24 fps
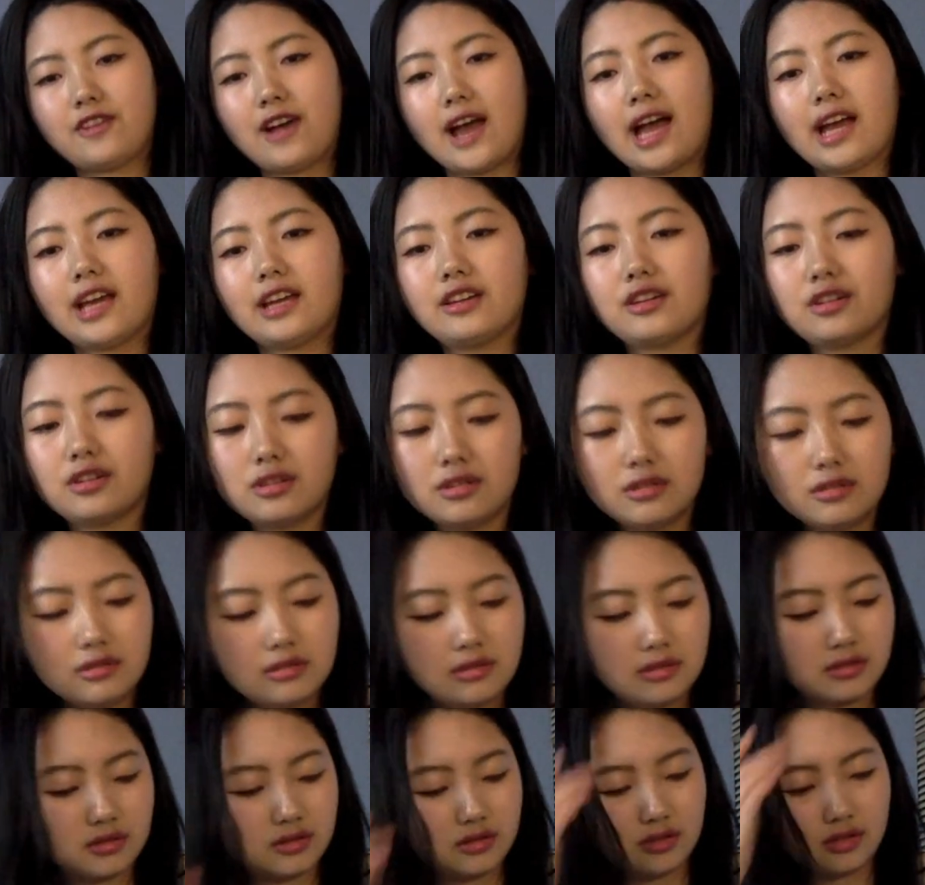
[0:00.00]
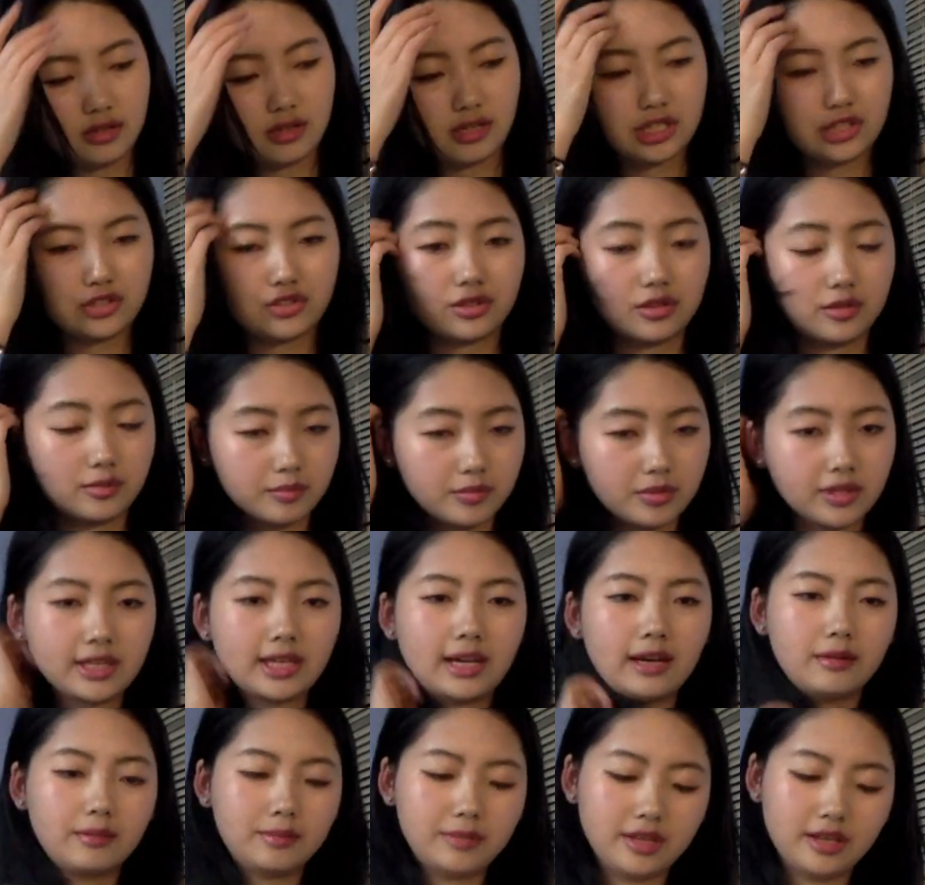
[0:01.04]
file. I shouldn't put that
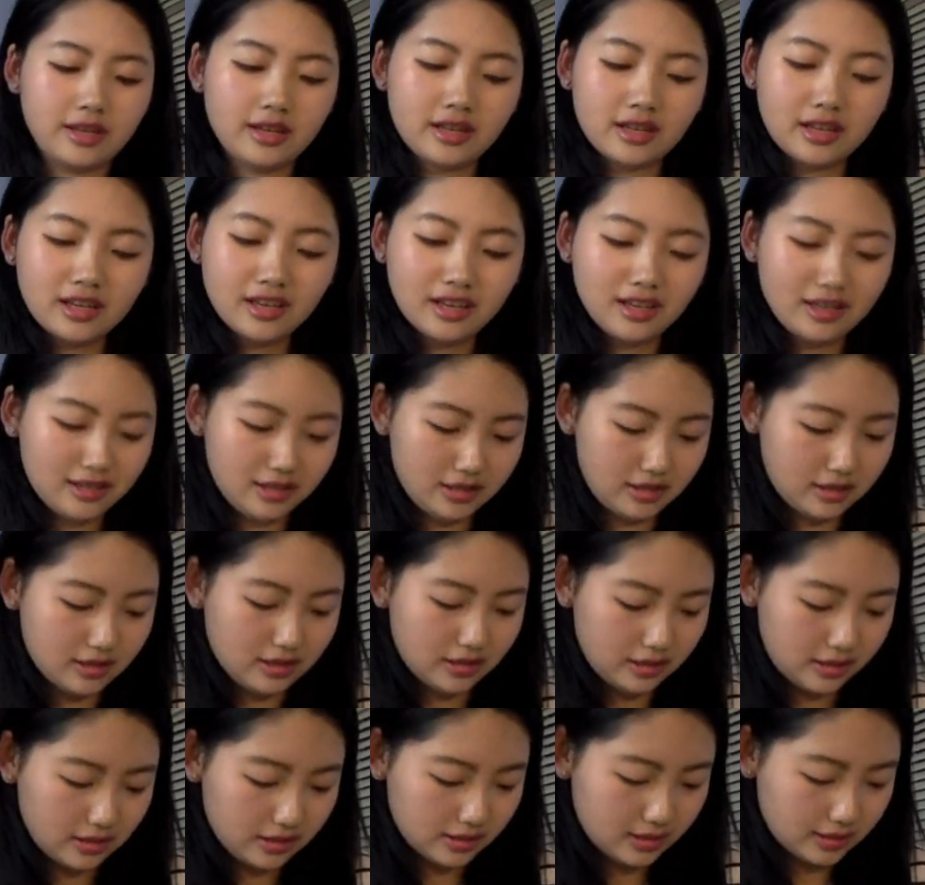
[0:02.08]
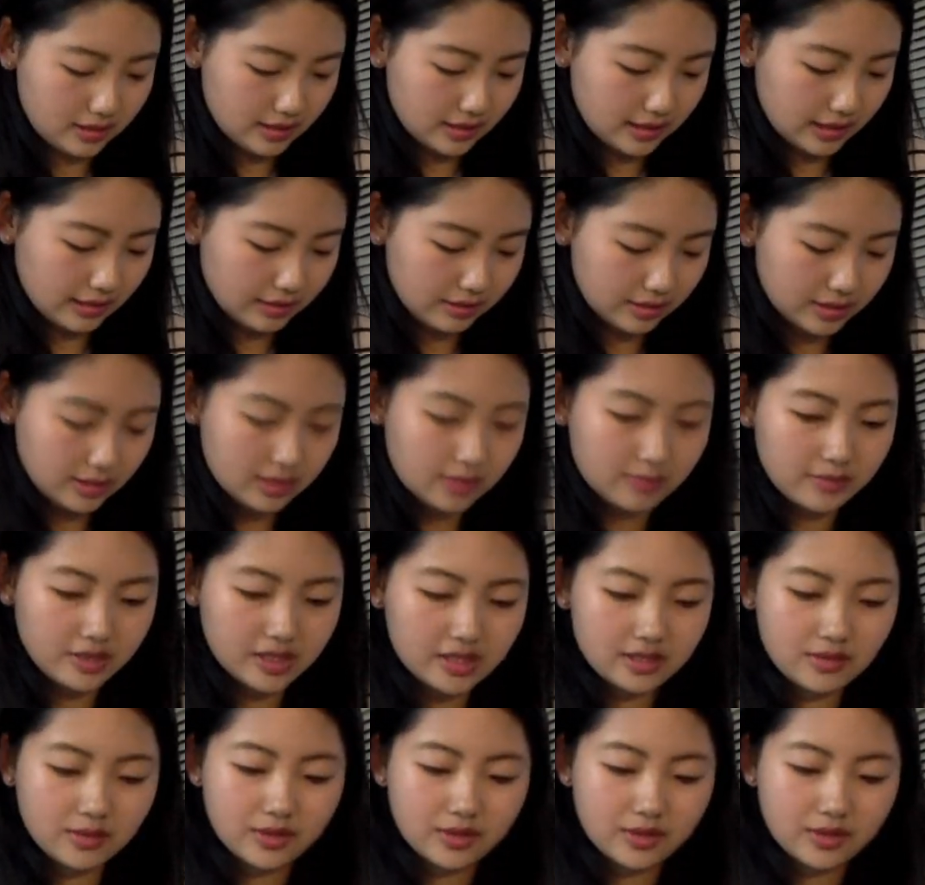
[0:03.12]
out there. If the sound system doesn't